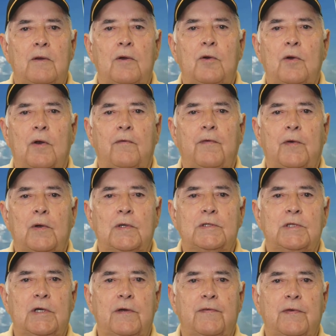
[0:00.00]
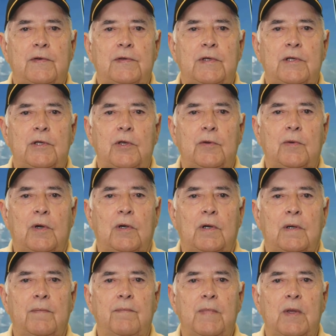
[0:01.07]
who are far tougher than you
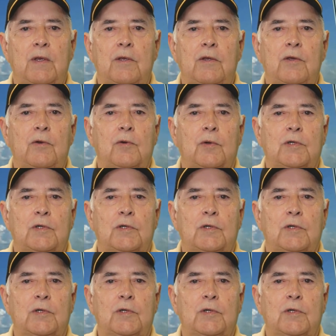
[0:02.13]
are. You are